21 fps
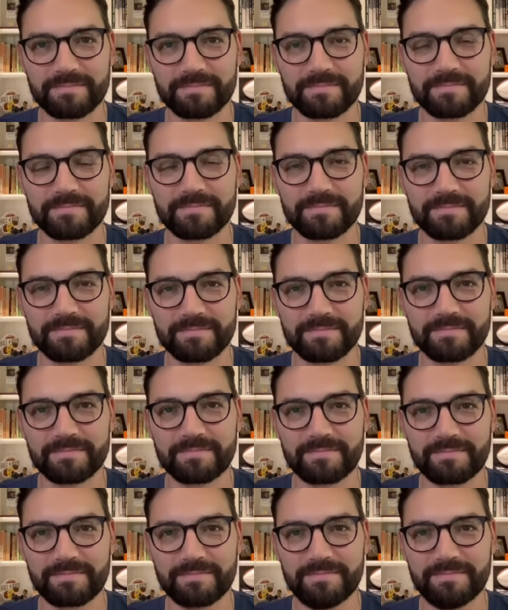
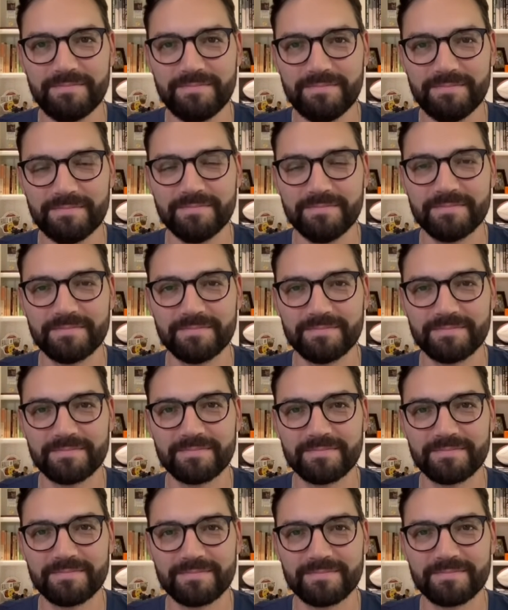
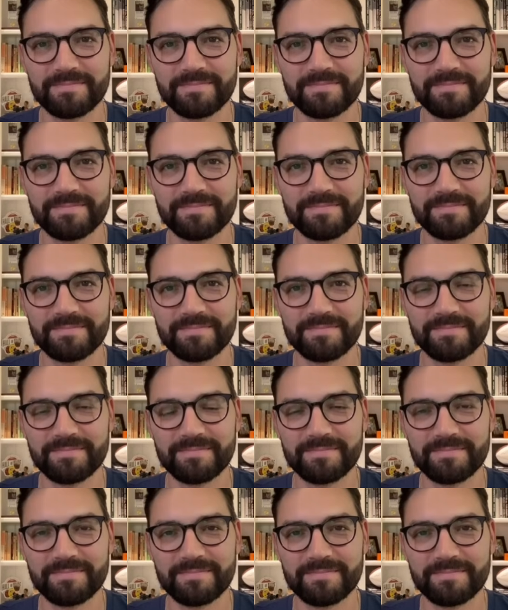
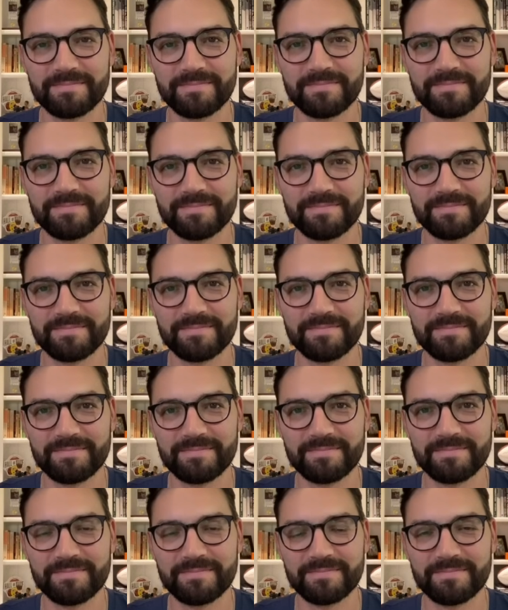
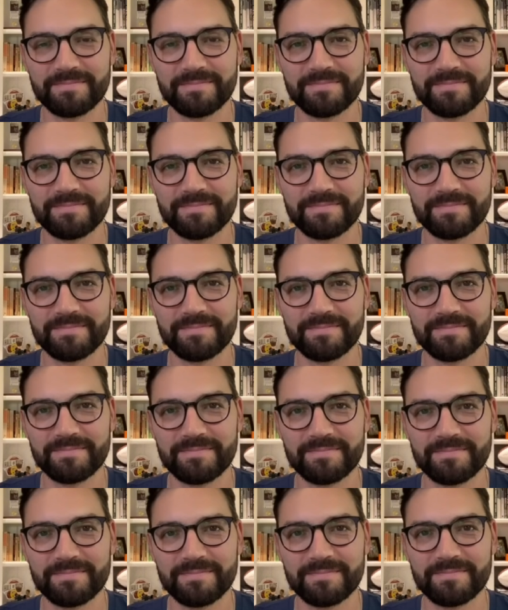
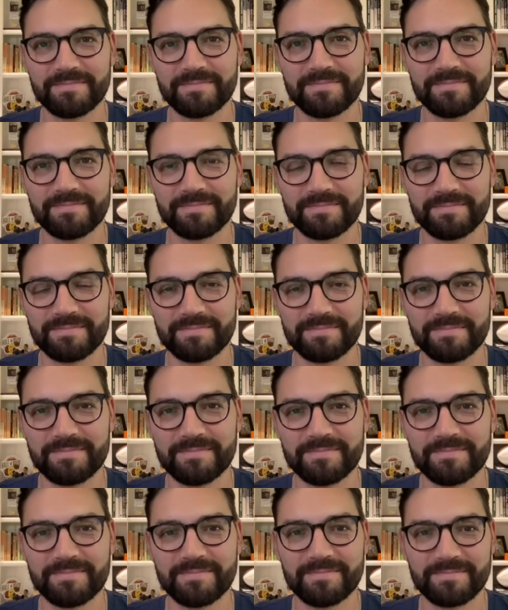
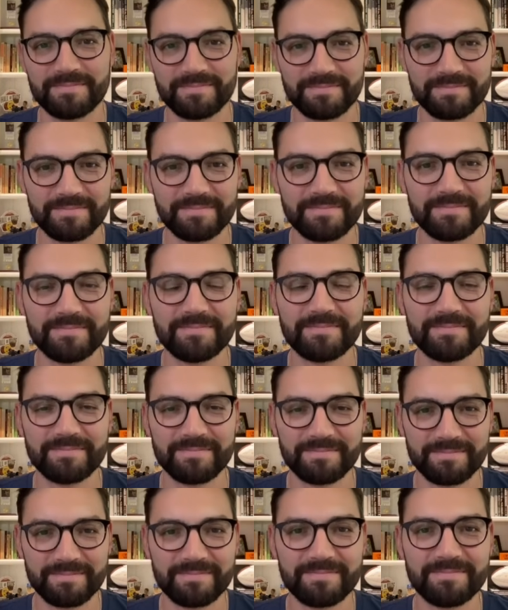
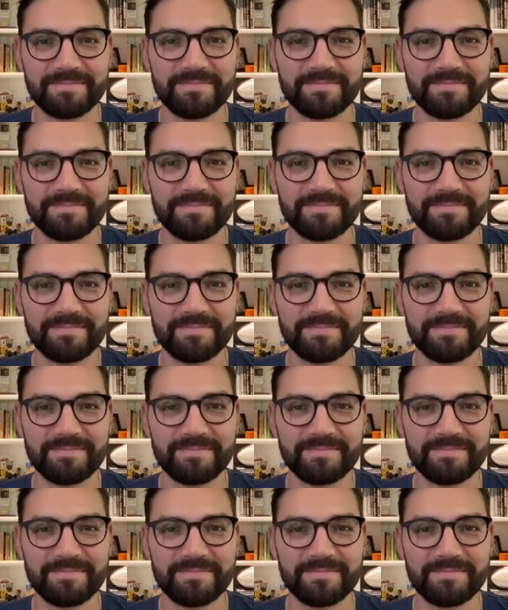The person shown says nothing.